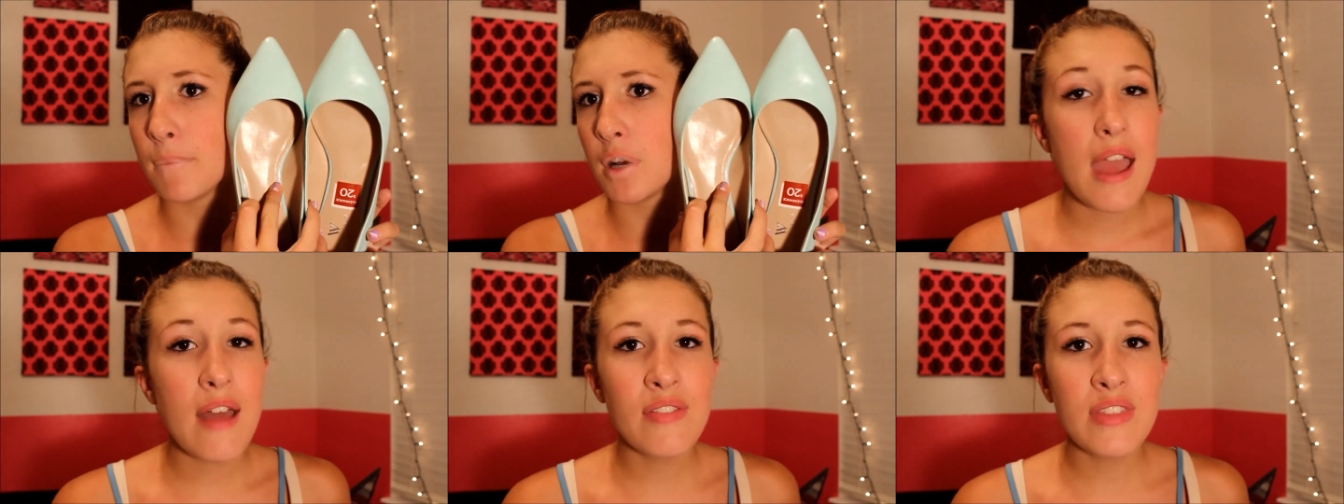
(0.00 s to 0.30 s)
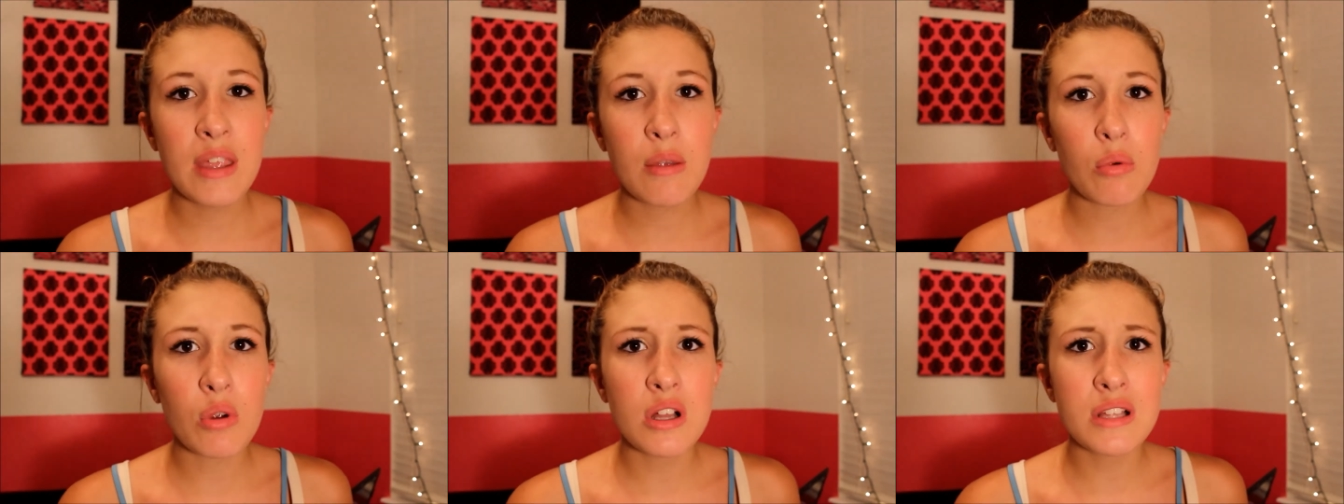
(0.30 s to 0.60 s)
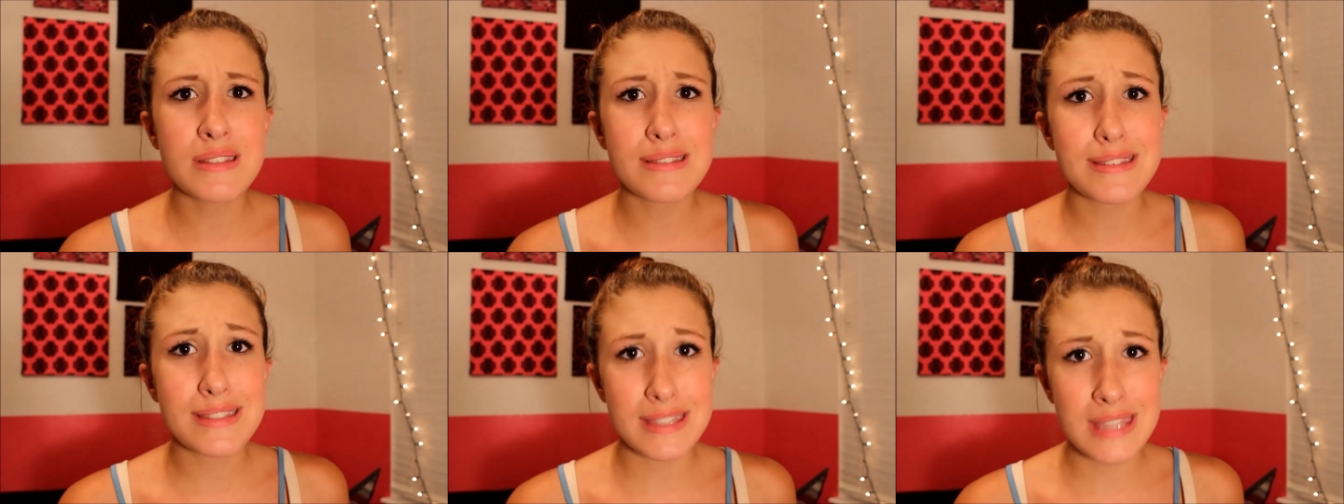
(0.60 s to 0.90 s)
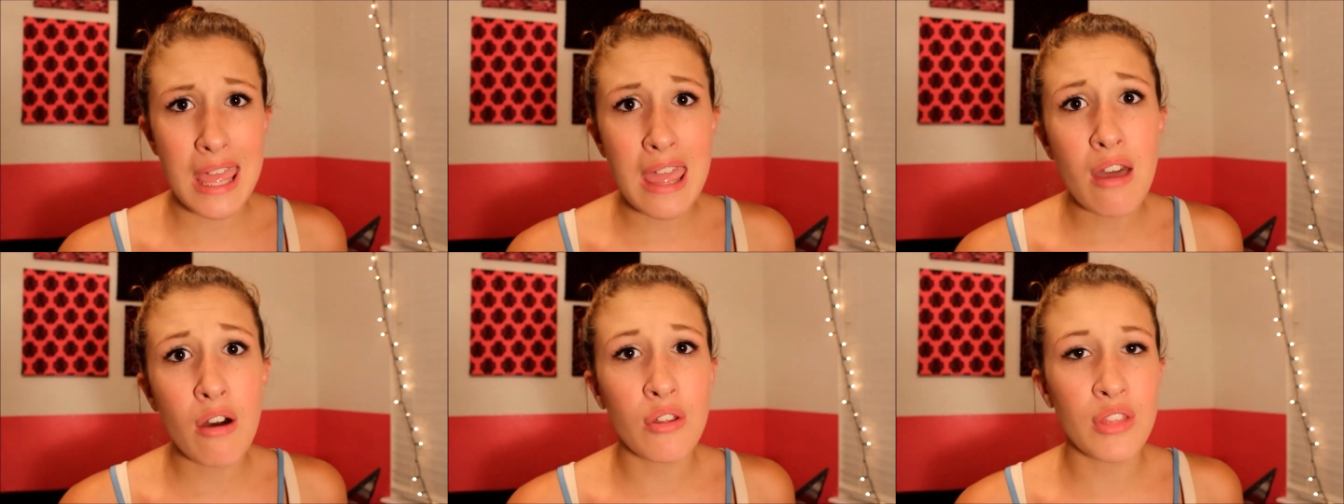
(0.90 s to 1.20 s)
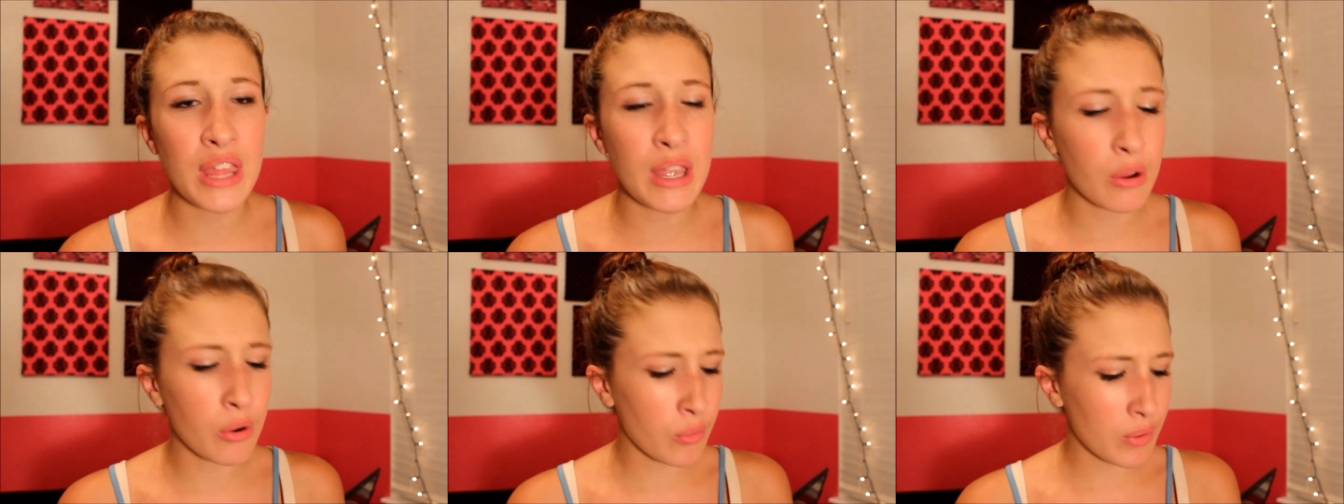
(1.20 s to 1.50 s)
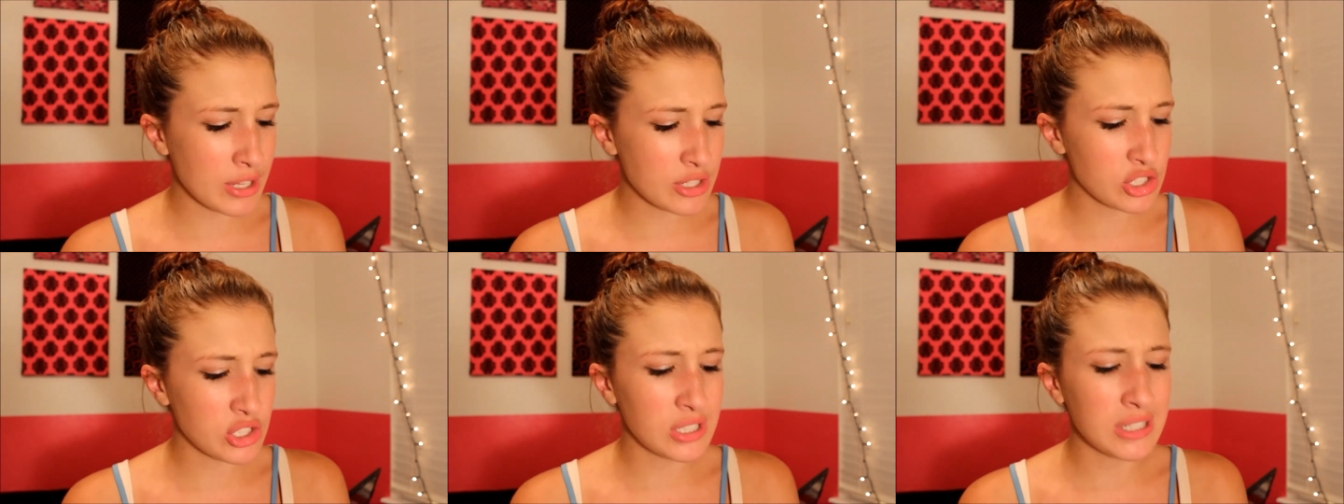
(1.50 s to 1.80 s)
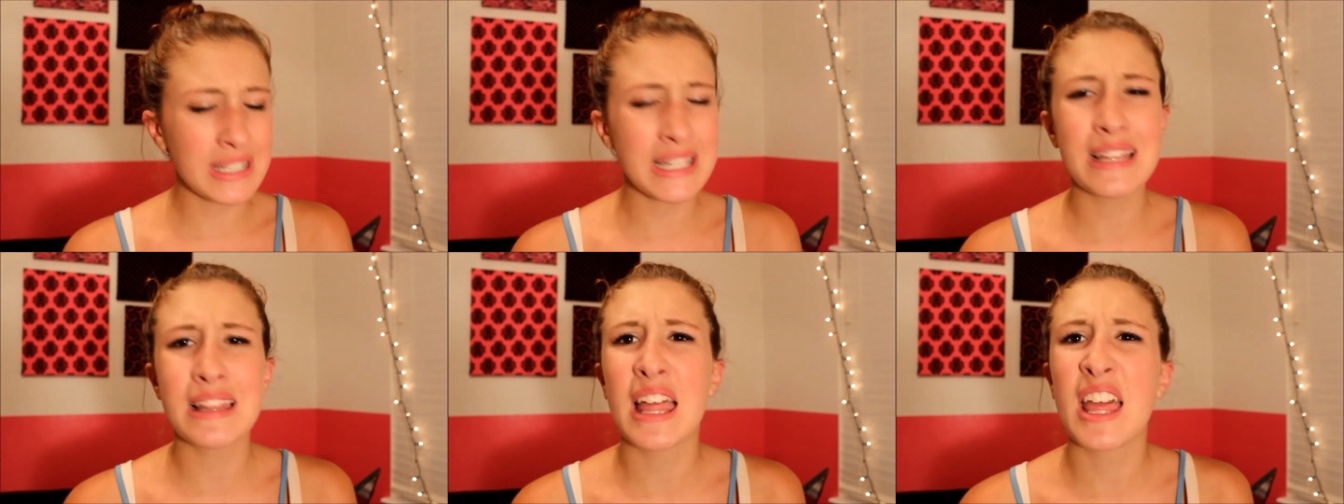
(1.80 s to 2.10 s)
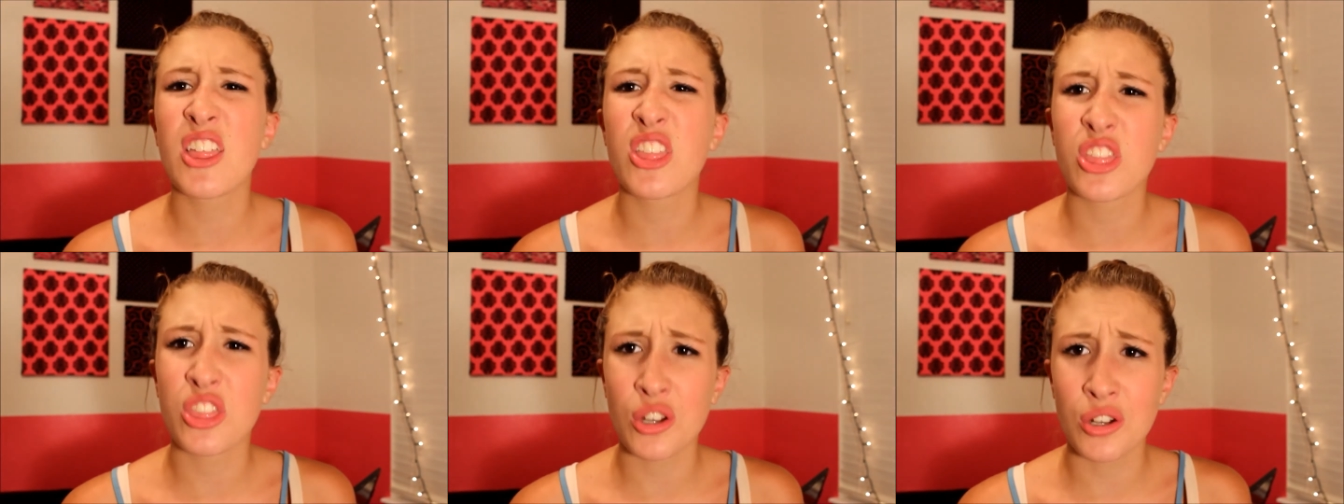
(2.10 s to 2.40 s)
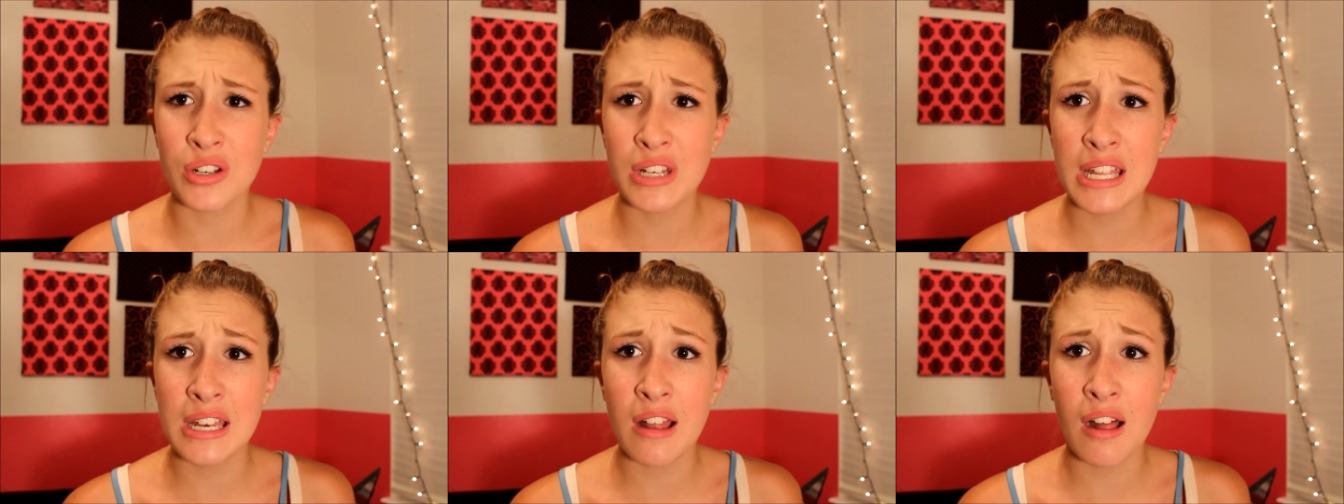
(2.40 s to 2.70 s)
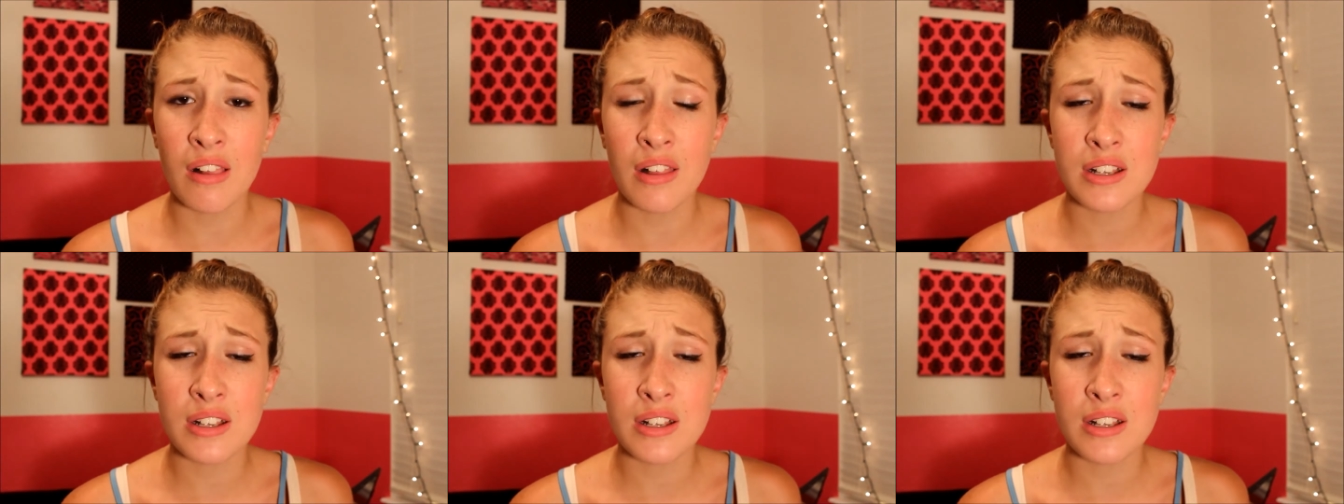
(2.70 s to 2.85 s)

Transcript: And they were on sale. They were originally like $30,